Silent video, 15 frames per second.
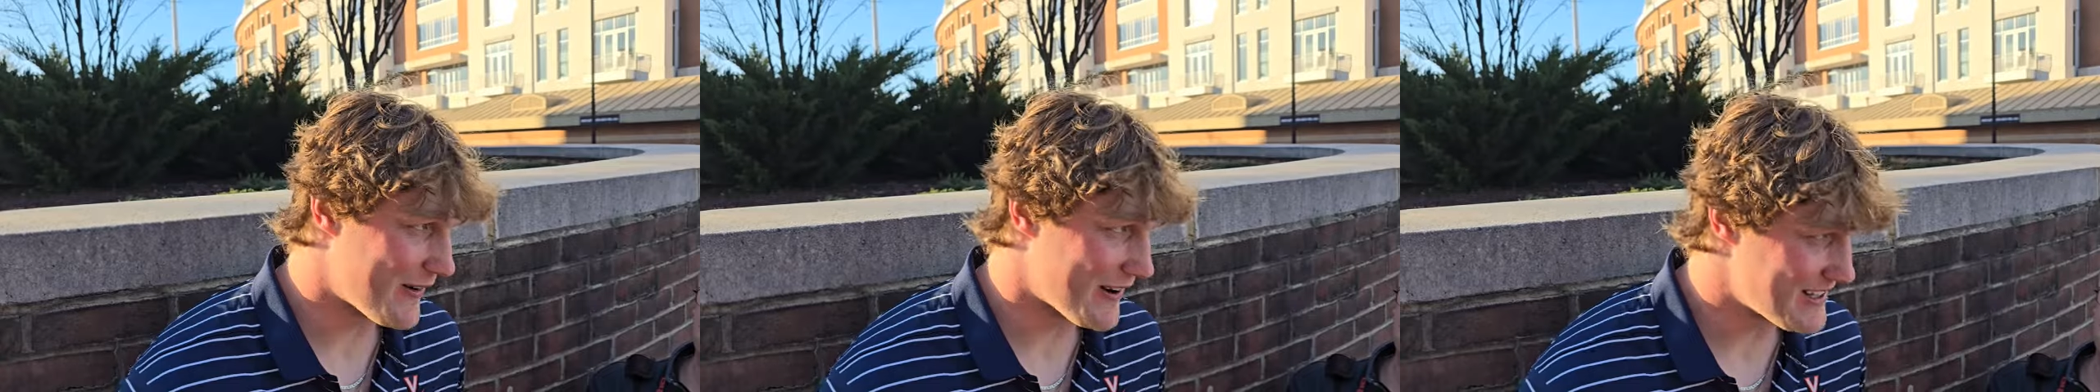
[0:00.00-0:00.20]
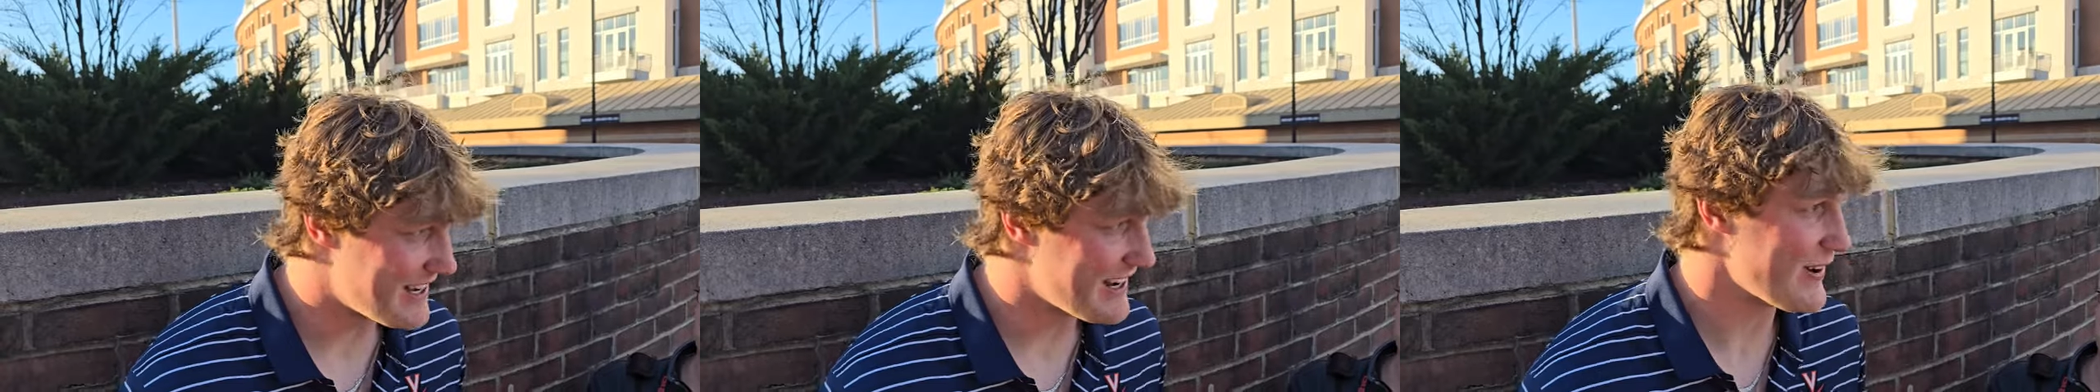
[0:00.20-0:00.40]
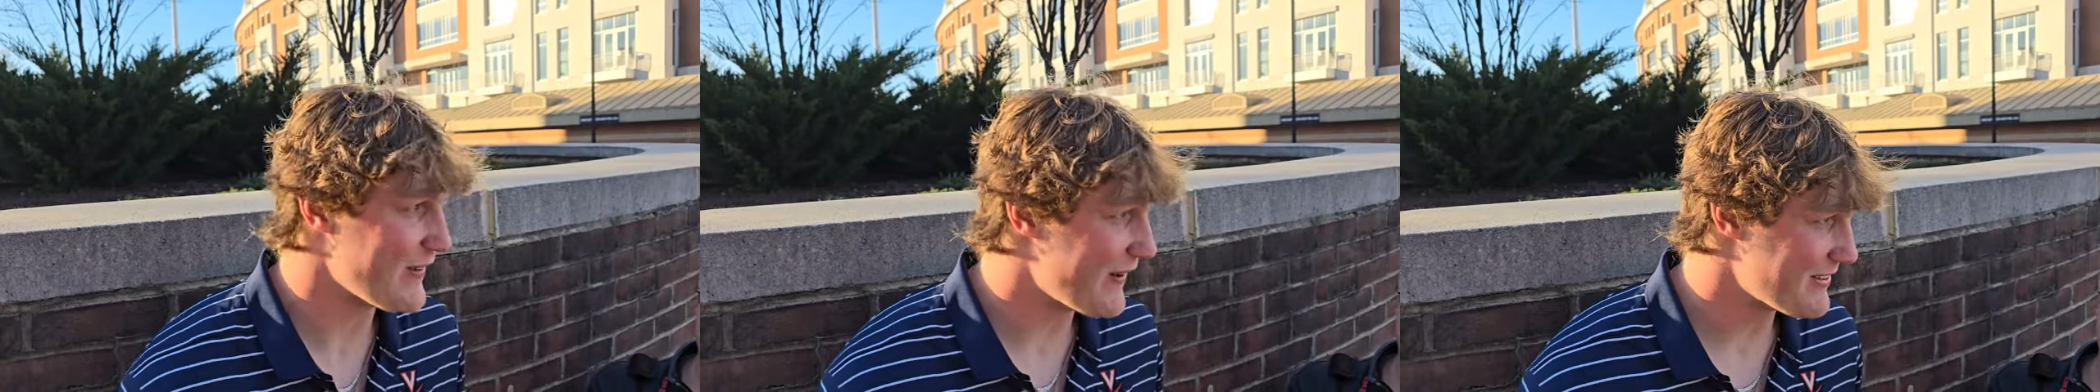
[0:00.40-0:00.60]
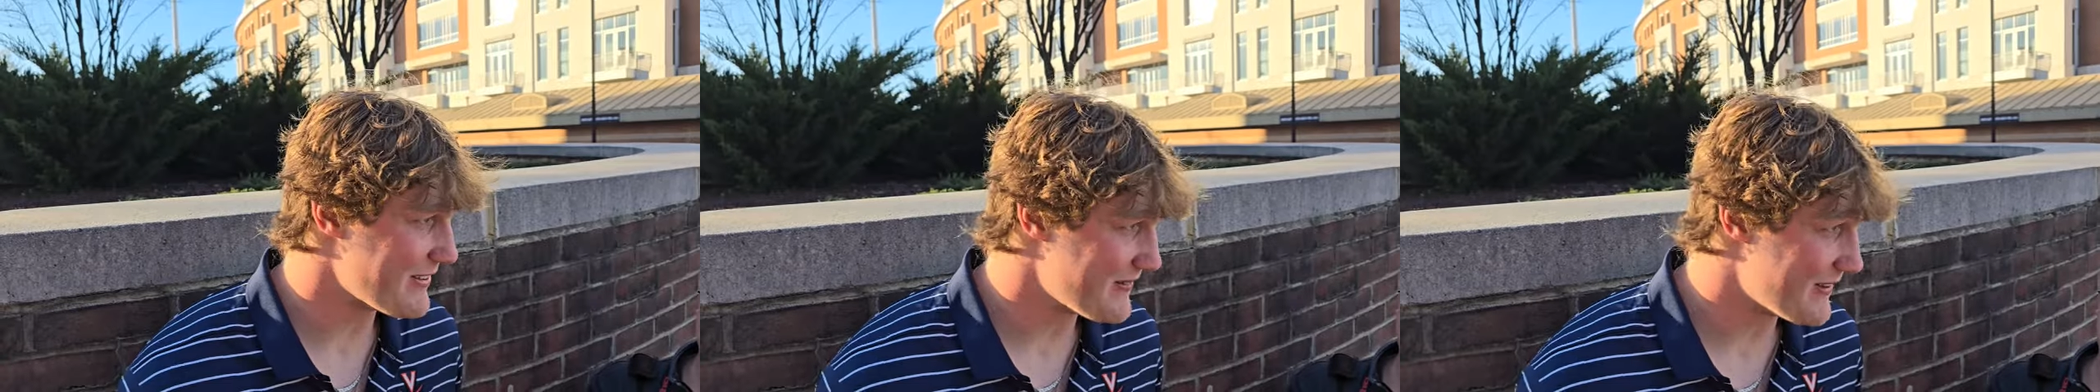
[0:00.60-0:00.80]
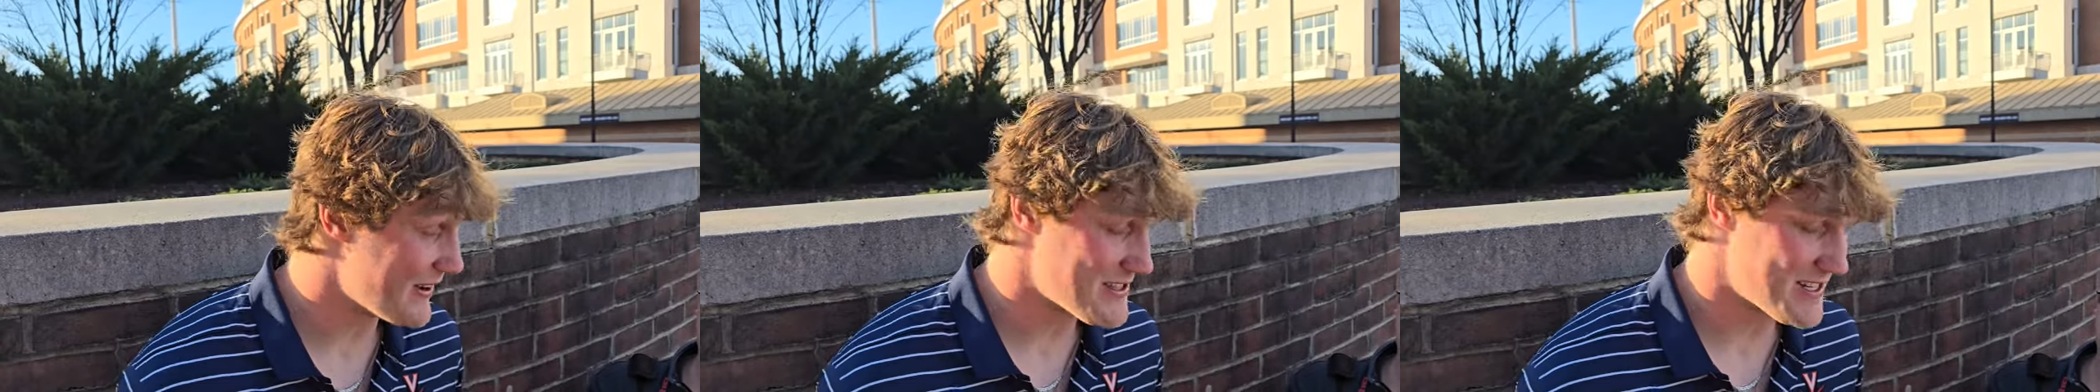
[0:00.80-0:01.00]
want to take away
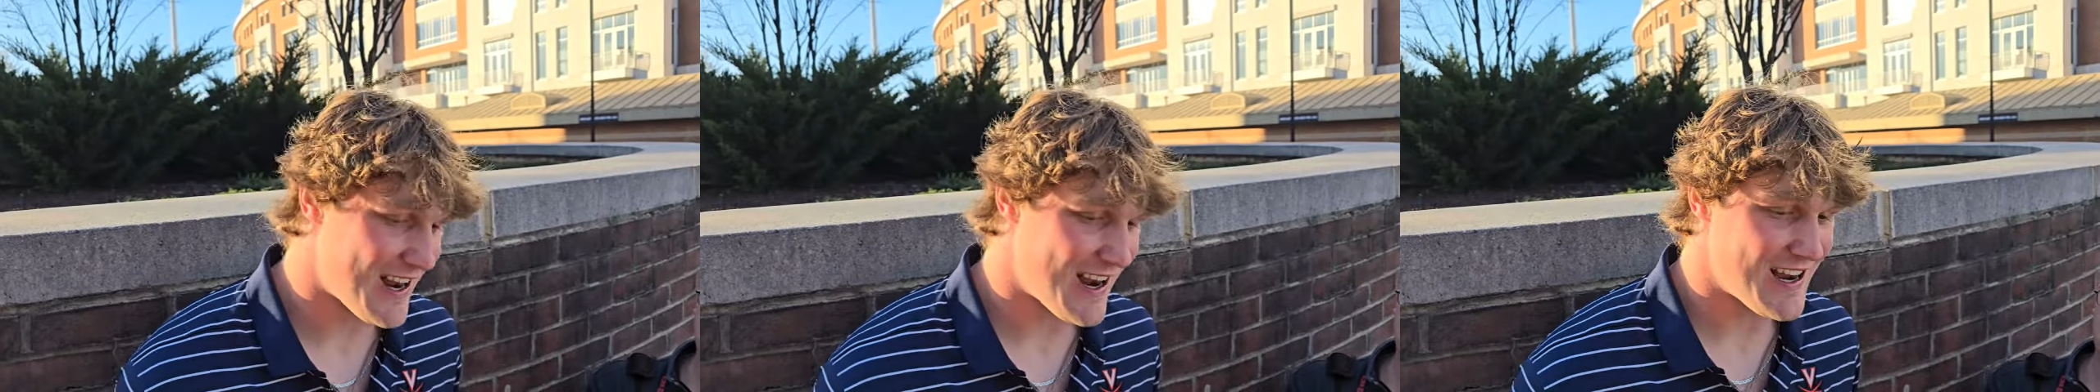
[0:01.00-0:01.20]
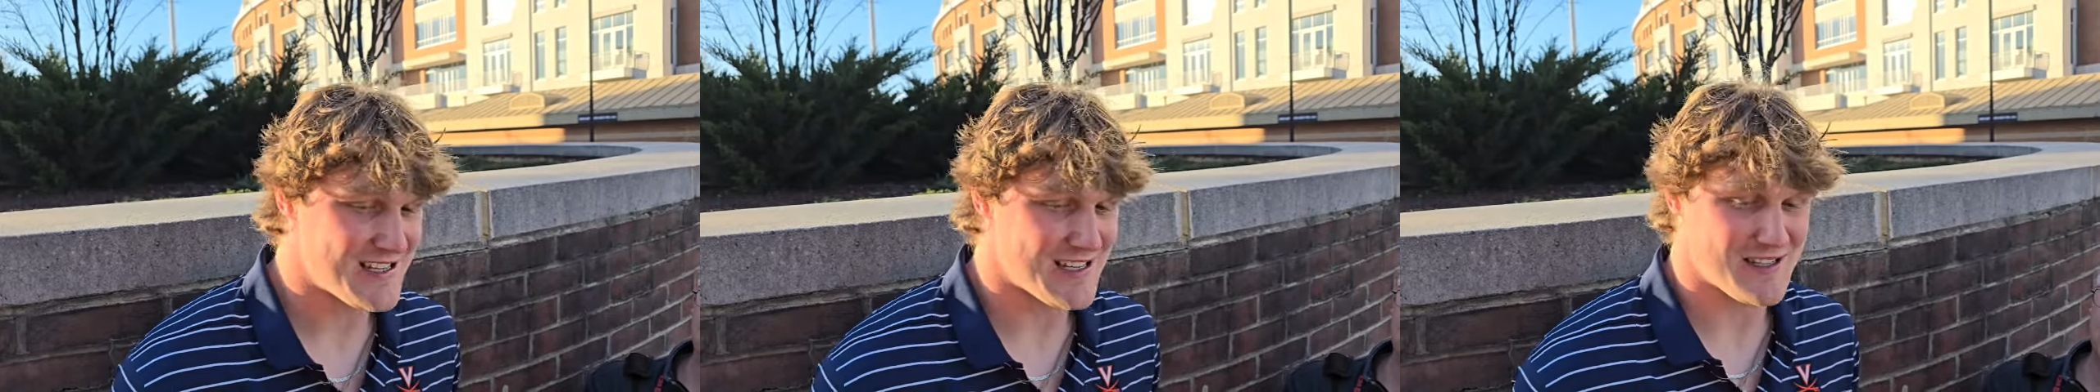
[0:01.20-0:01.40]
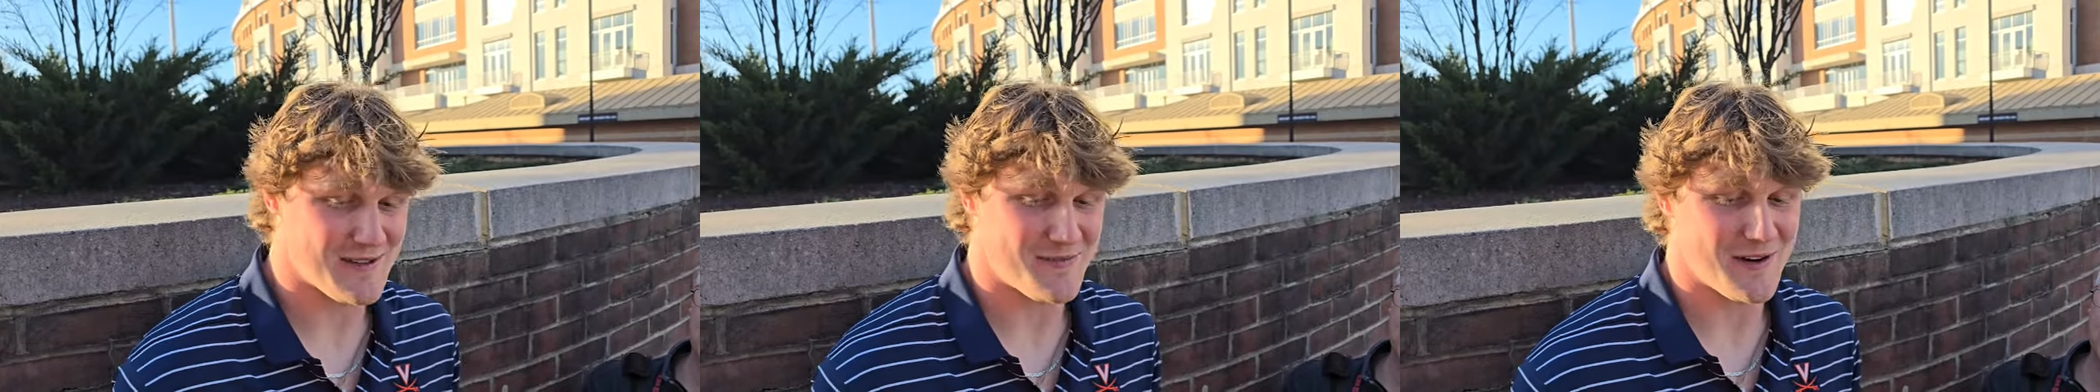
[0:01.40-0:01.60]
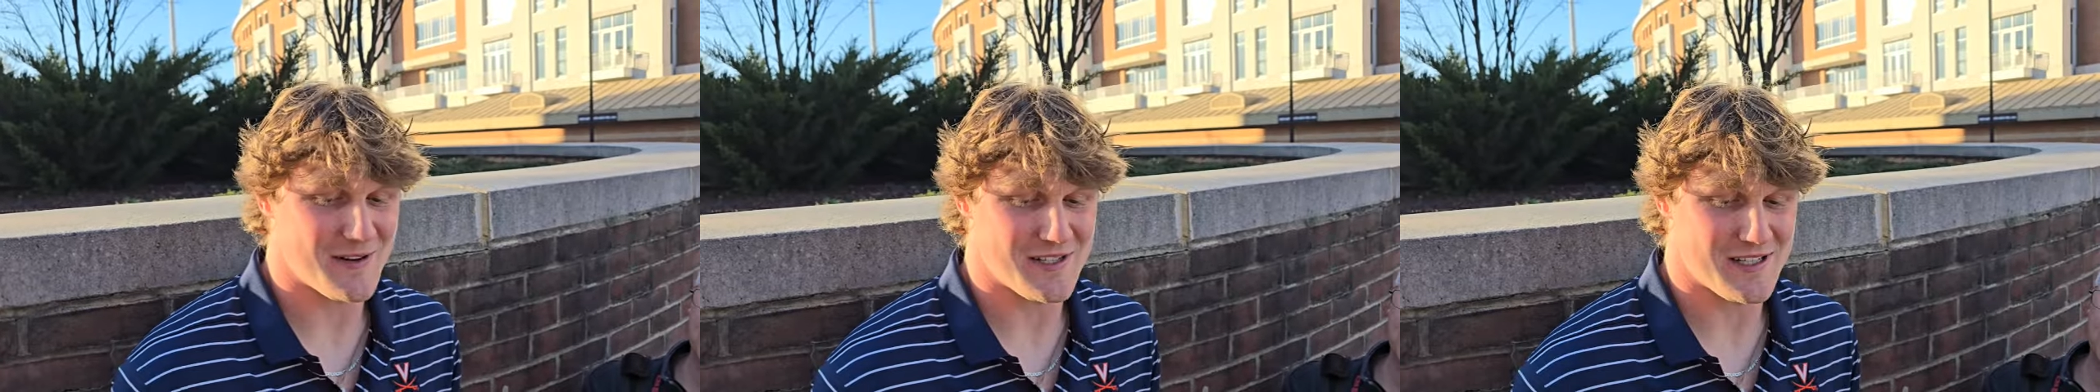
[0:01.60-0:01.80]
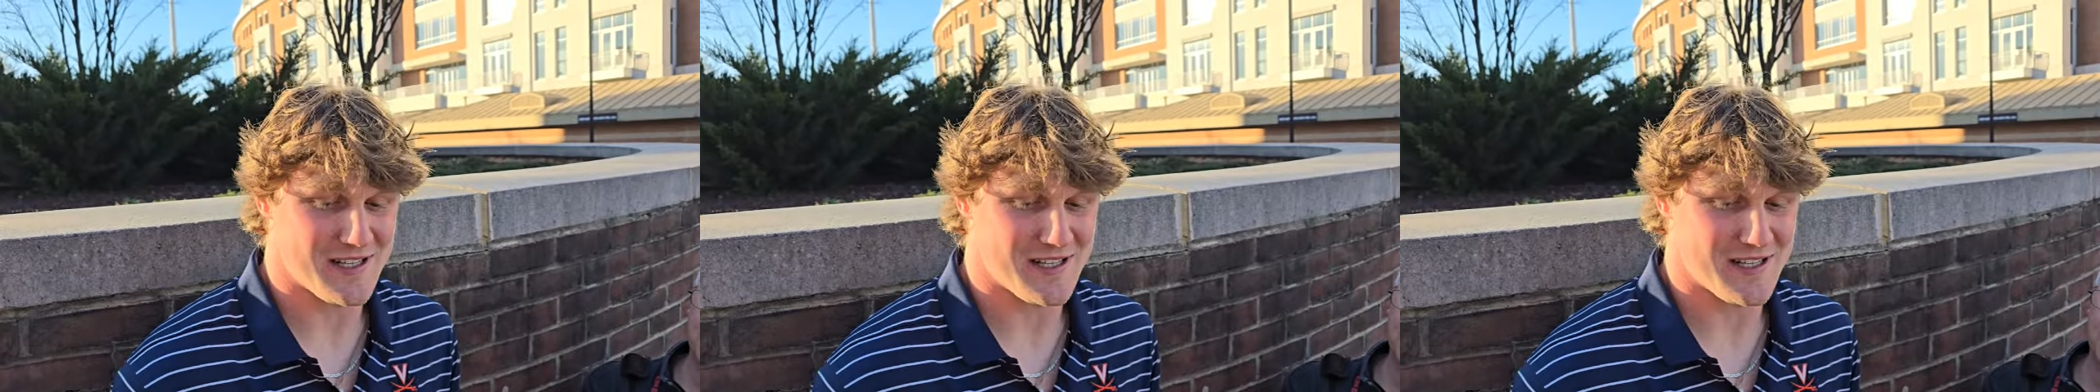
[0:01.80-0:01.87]
from those guys as opposed